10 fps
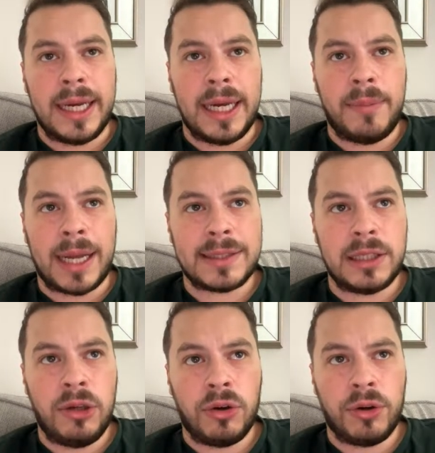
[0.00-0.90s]

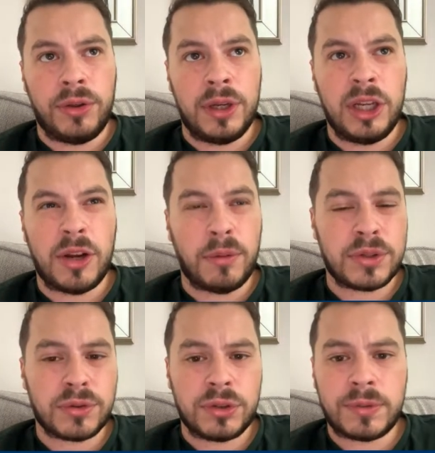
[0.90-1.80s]
Anthony Gordon, and he
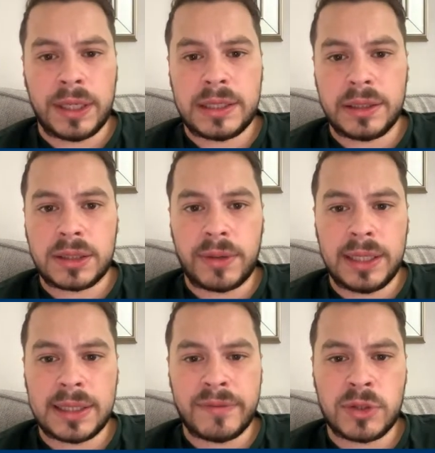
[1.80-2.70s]
was sort of 26,
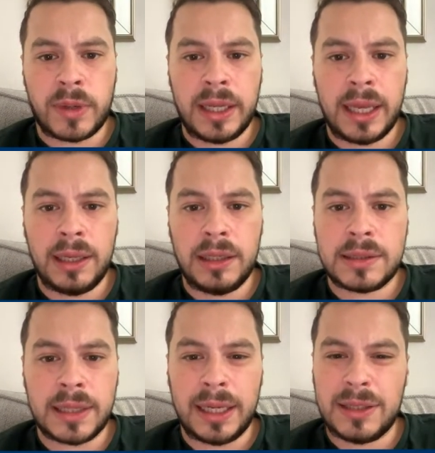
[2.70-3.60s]
27, 28,
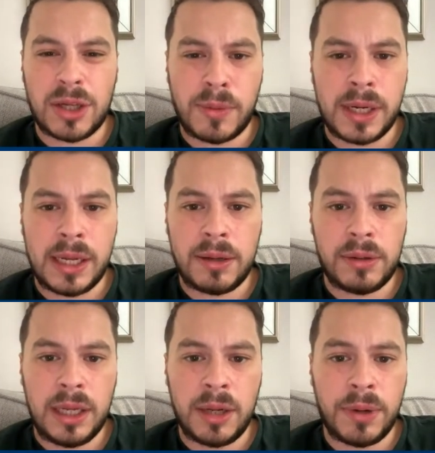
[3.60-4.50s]
you'd say he's nowhere
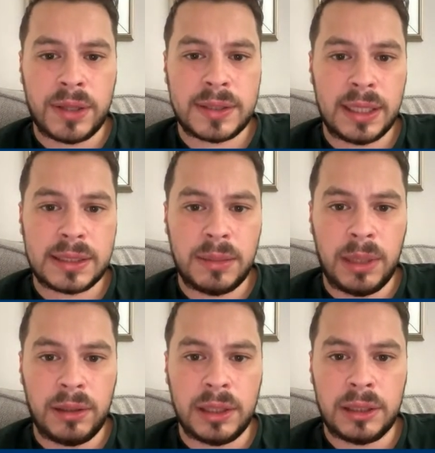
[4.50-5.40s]
near worth 60
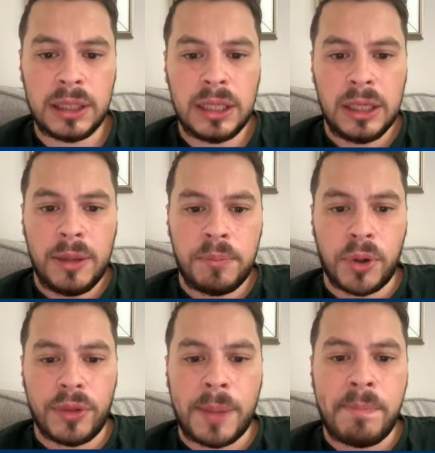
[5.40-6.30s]
million.
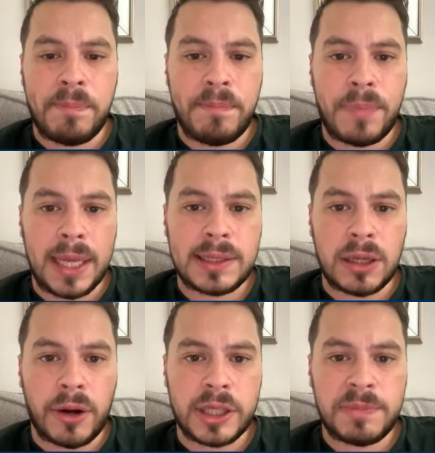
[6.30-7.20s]
But they're
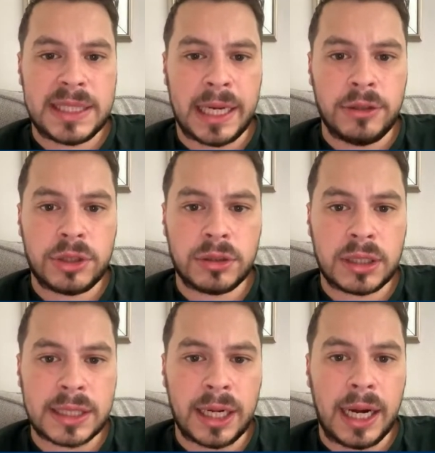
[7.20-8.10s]
basing it on his
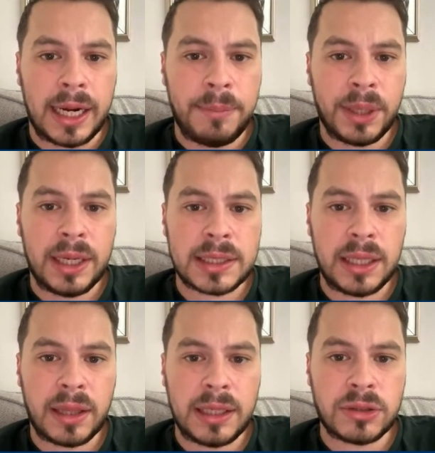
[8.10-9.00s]
potential, because I
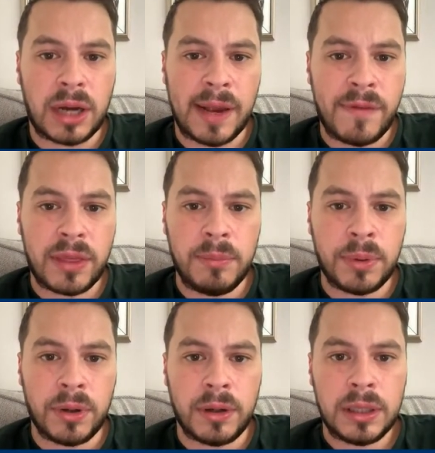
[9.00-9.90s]
personally think he's got everything
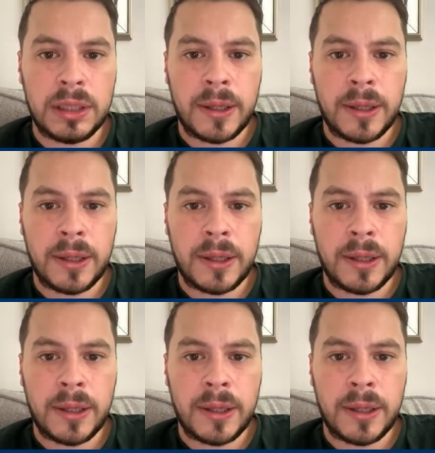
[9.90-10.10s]
but